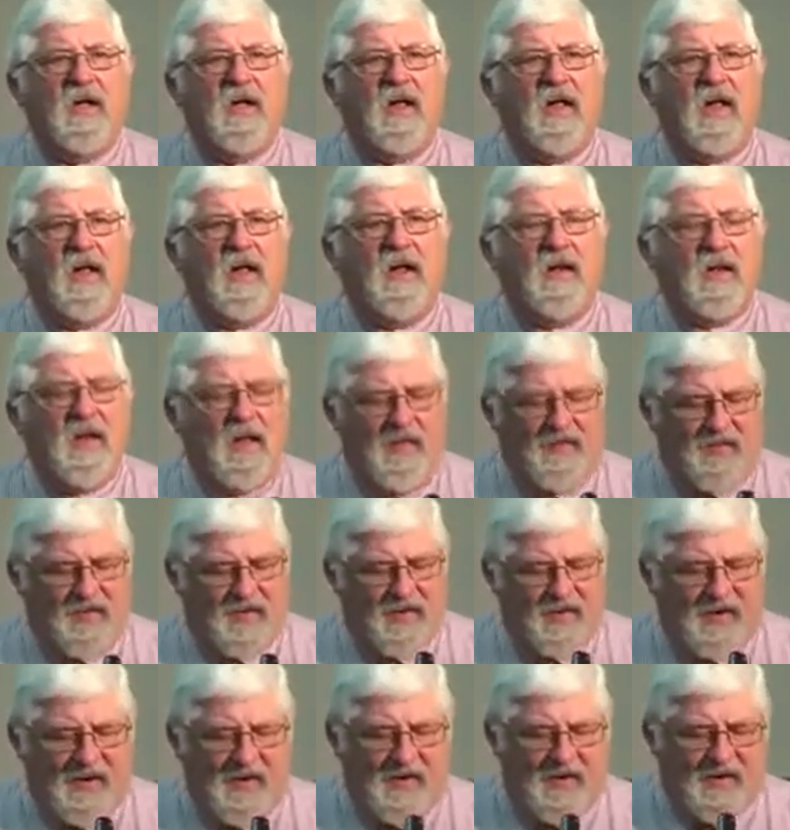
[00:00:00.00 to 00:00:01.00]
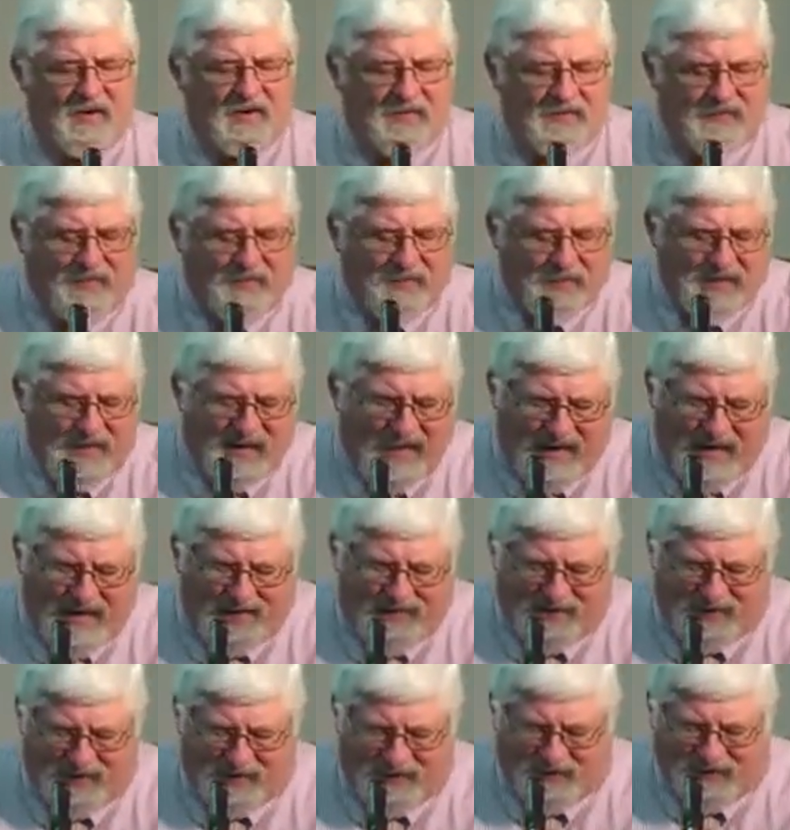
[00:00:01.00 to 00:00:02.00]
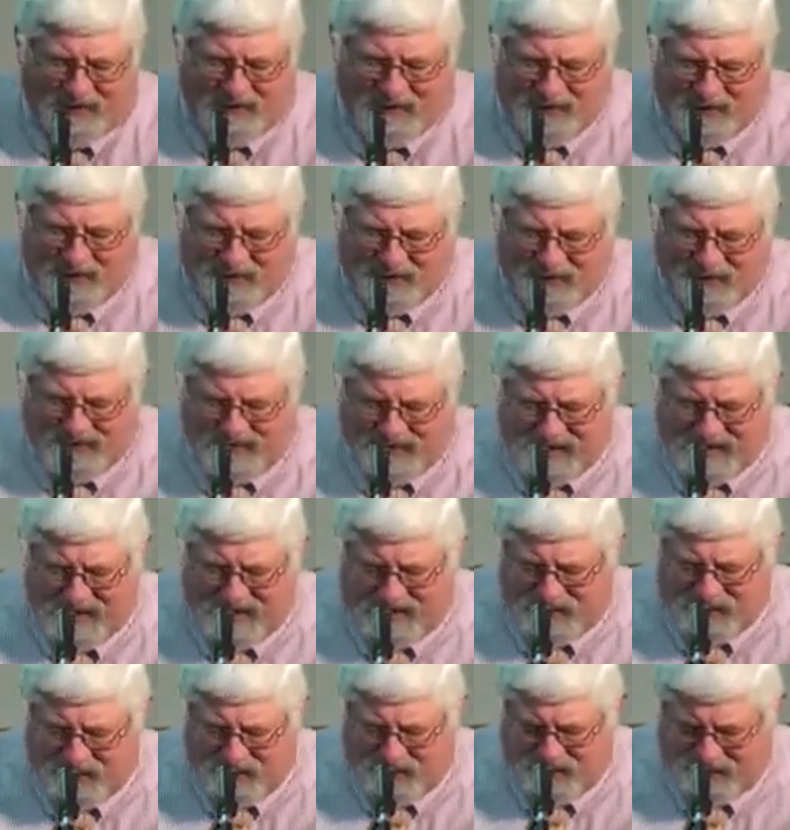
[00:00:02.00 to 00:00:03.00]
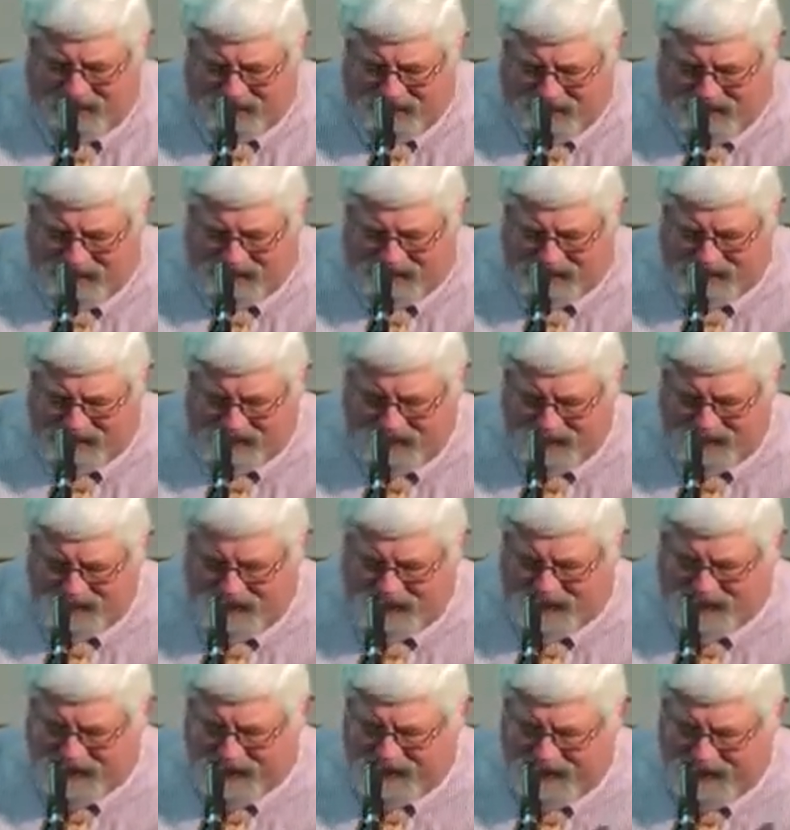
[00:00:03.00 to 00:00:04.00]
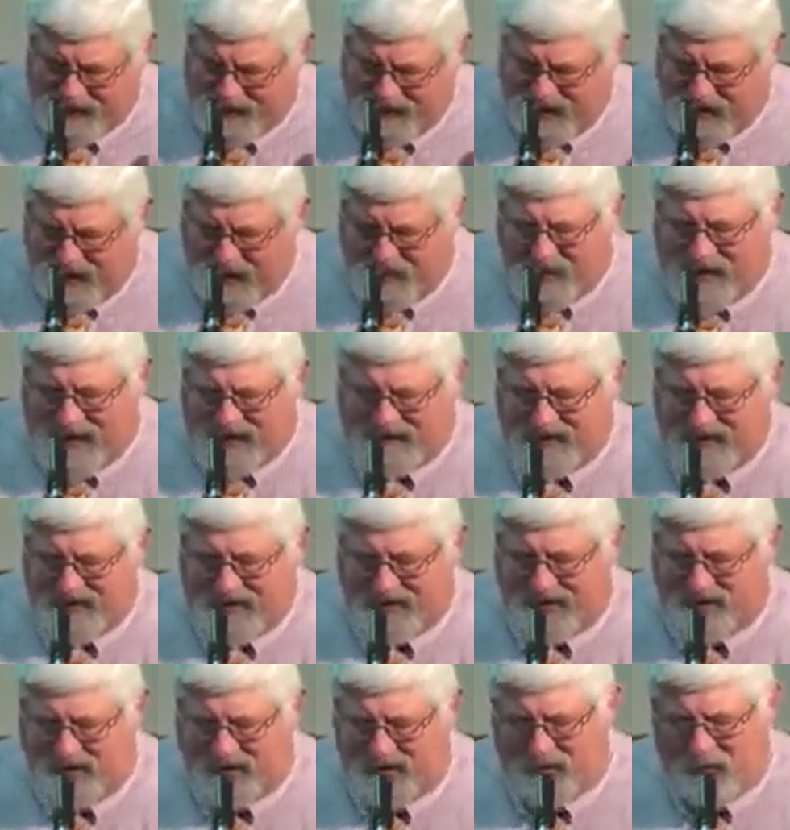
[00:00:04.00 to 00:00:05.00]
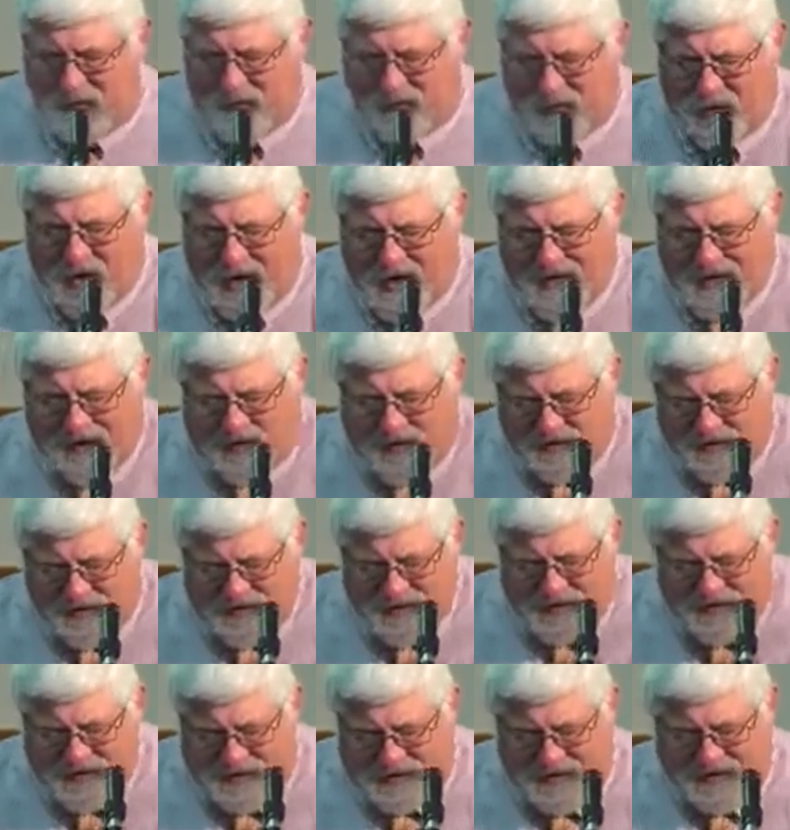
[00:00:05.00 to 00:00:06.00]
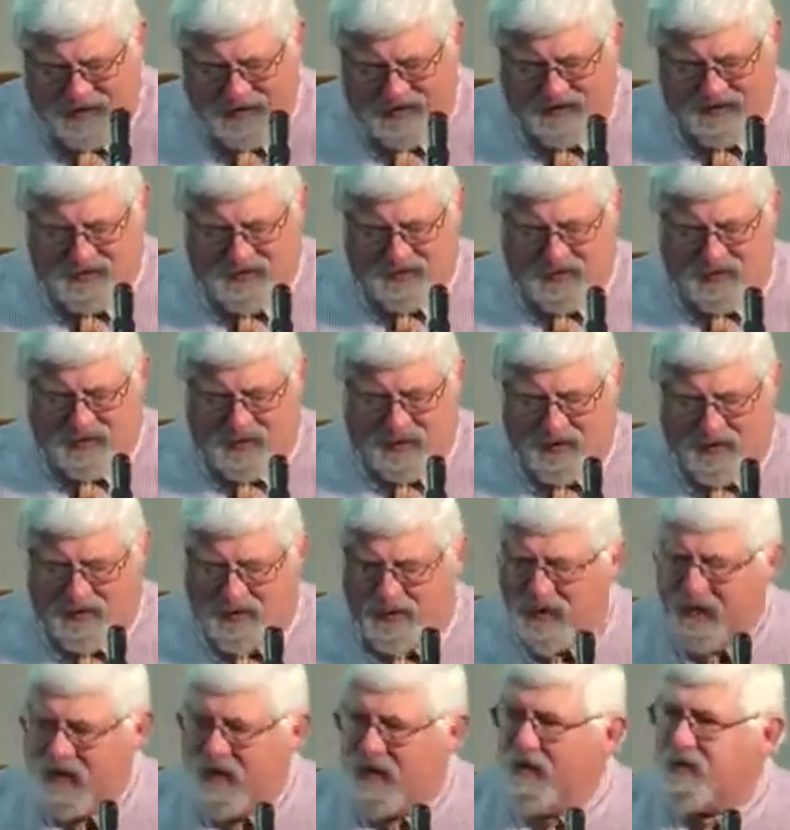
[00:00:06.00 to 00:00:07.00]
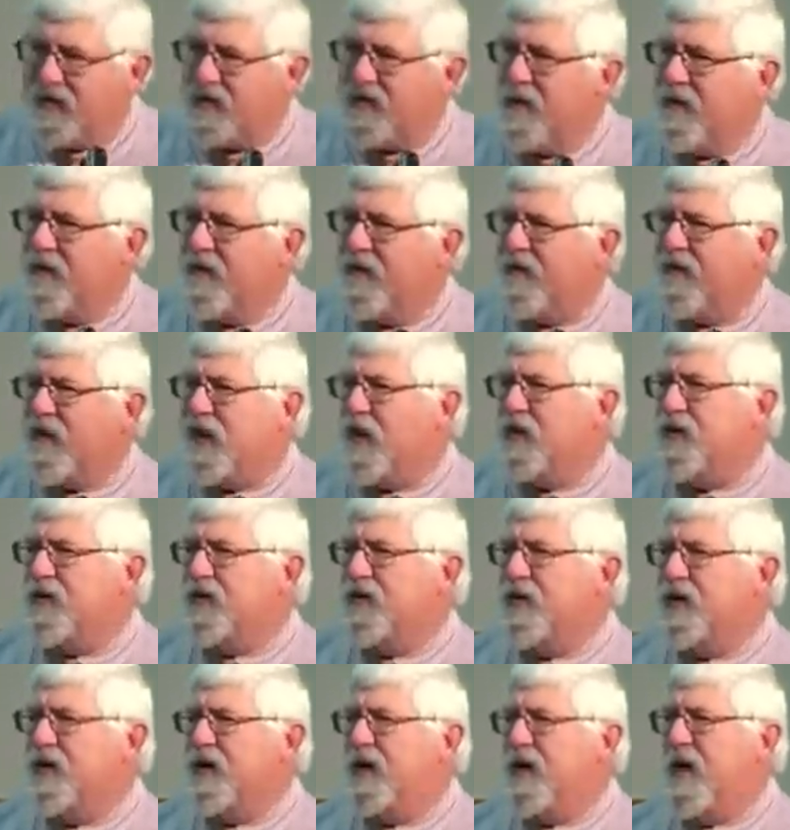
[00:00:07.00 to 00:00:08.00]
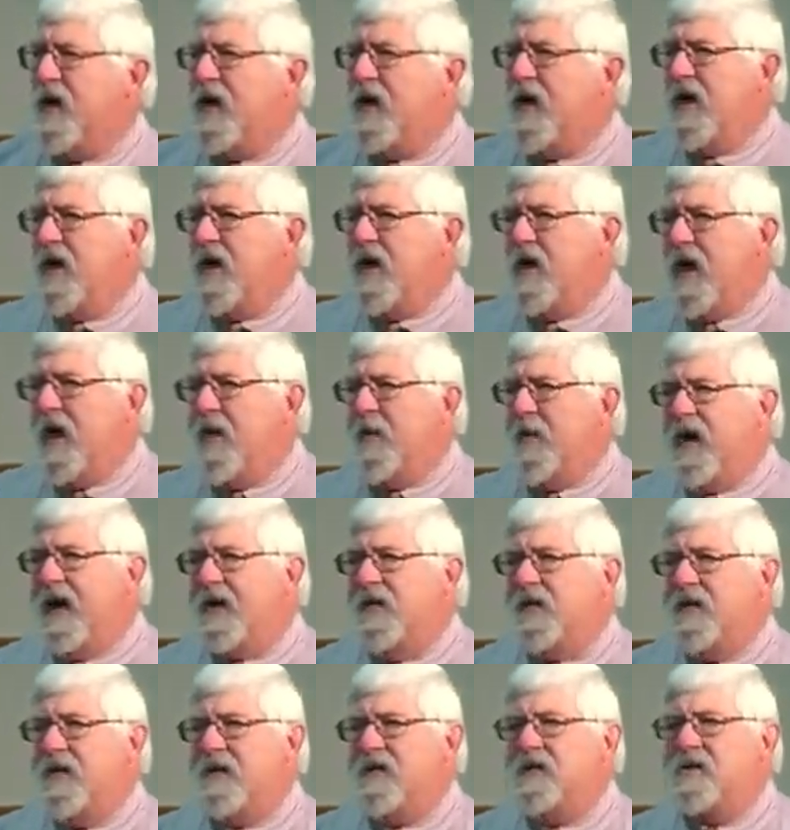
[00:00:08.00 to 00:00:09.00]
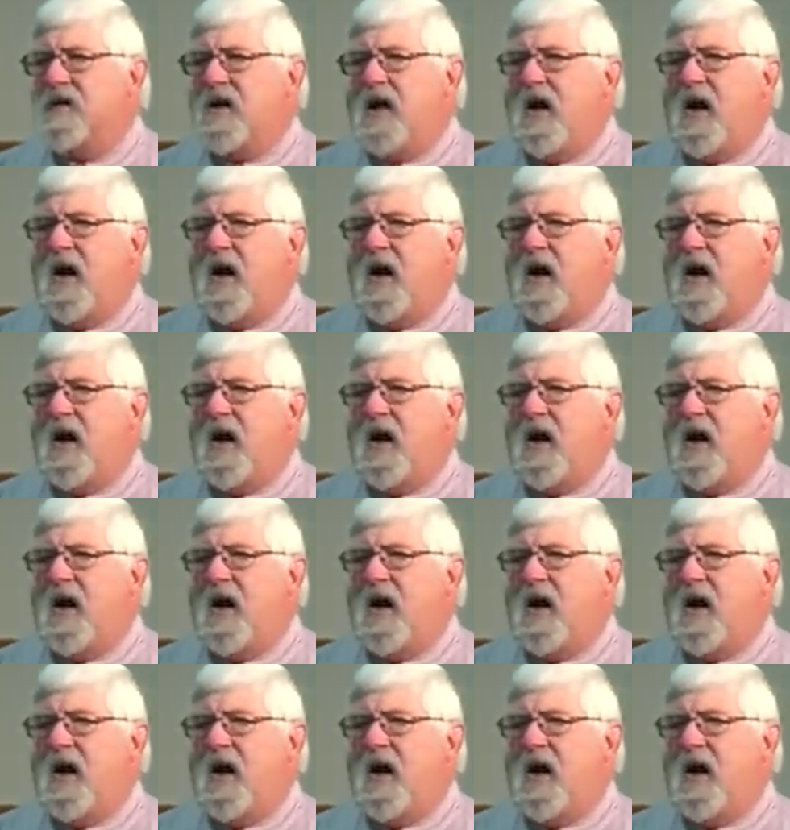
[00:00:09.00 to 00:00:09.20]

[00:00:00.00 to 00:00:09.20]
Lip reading: I love the narrative that we have here in Luke 15 as we read this story about this prodigal son, is the way we usually refer to it, about this